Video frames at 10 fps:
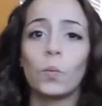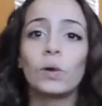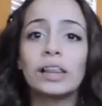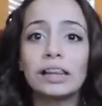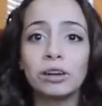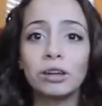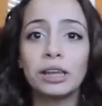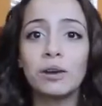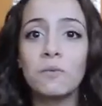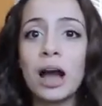We
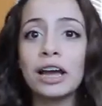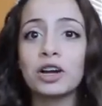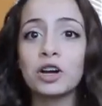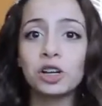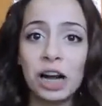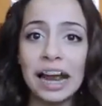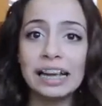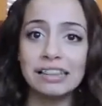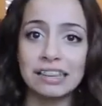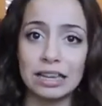literally went
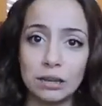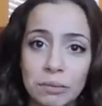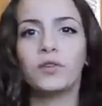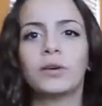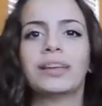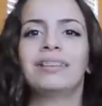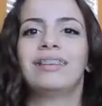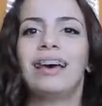crazy. If you can